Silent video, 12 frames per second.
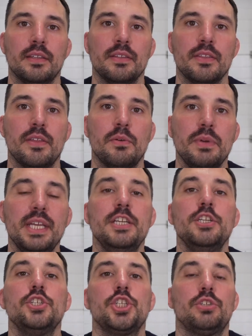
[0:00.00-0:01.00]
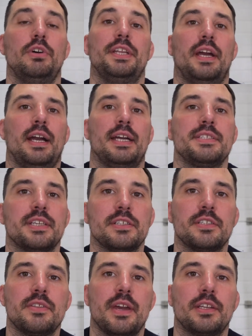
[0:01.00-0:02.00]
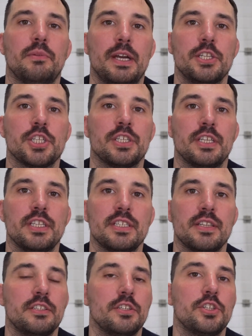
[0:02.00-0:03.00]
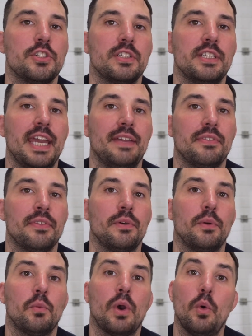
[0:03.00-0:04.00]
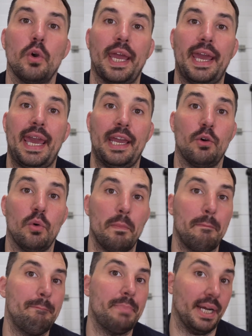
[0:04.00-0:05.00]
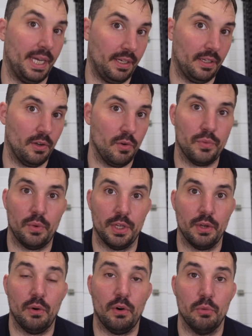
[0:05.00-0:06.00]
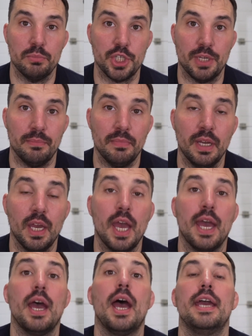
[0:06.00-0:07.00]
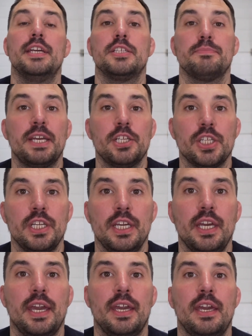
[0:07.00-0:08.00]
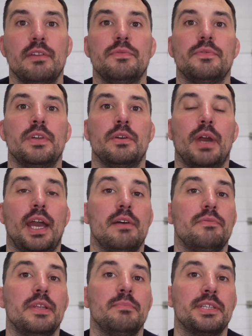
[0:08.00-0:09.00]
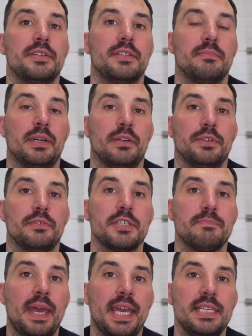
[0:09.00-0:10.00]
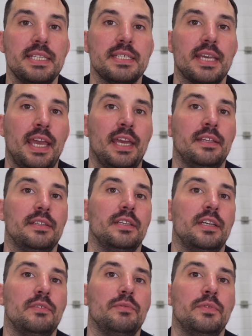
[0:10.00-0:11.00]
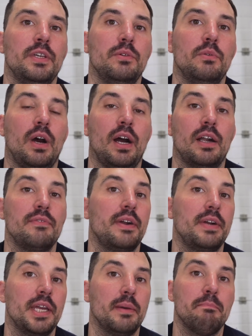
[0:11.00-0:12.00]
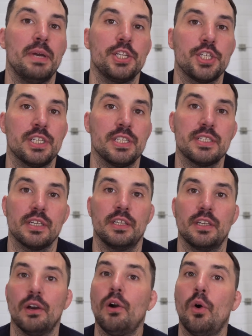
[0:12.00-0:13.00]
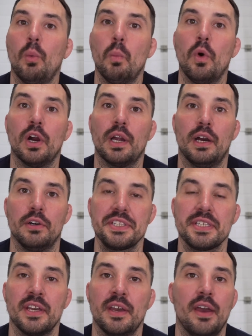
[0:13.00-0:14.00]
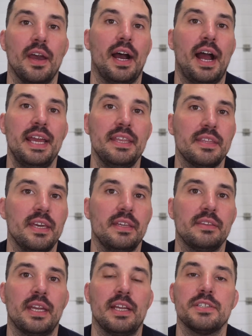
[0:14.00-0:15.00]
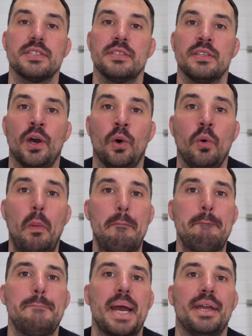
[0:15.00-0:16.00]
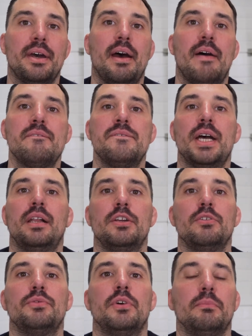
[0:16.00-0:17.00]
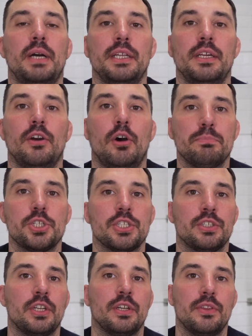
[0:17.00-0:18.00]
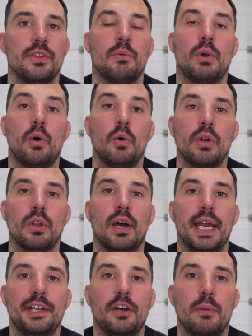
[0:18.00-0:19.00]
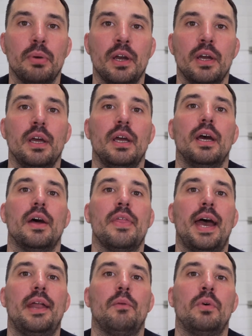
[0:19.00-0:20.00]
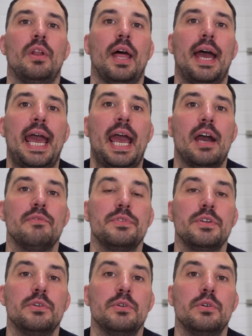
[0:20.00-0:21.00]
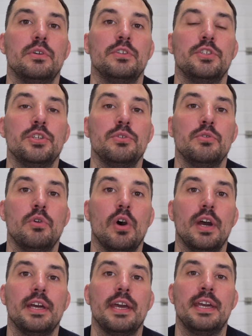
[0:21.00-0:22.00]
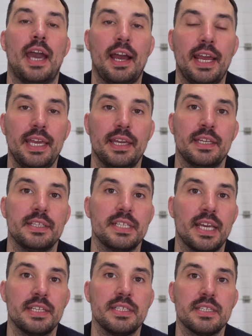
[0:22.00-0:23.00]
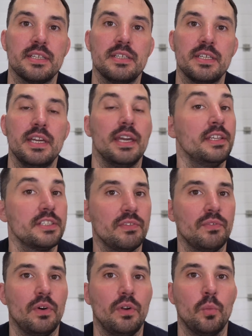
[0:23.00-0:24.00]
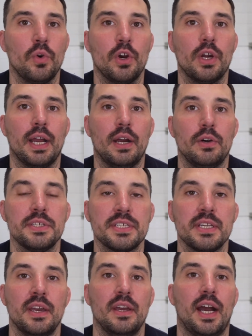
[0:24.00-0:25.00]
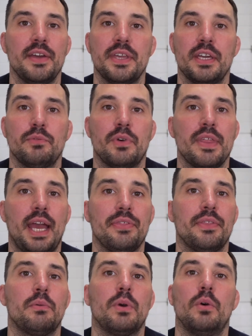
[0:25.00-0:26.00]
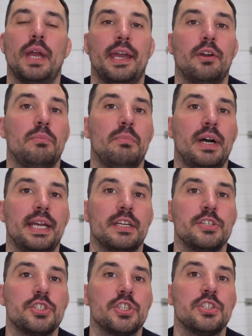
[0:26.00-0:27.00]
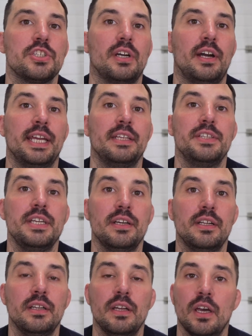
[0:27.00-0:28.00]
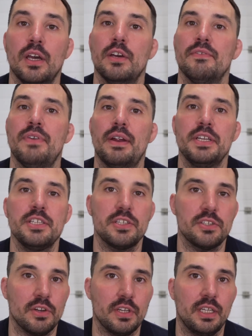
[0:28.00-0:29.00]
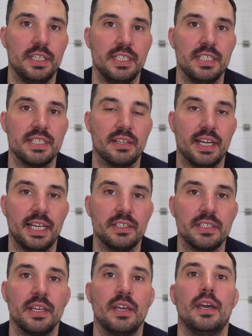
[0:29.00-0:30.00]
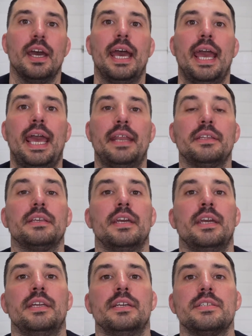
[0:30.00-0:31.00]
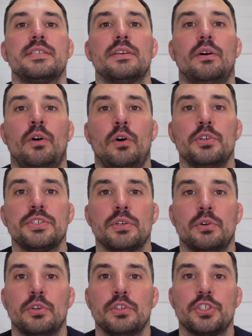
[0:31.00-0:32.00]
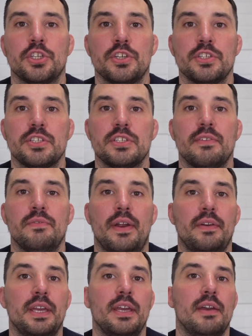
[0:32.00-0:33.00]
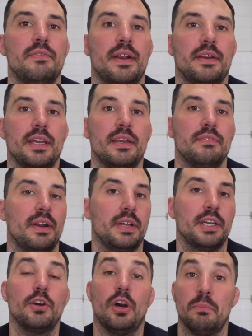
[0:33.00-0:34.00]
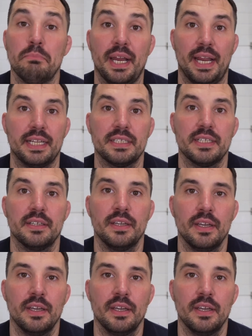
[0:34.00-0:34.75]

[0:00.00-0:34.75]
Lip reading: The really short answer to that question is that you should get the Rogue Echo bike for your home gym, especially if you have limited amount of space and if you are very ambitious in your home workouts. I think there's no better value for money option in the Rogue lineup that will have you do high intensity interval workouts. I think for that the Rogue Echo bike is just ideal, very sturdily designed, and it is also just very compact.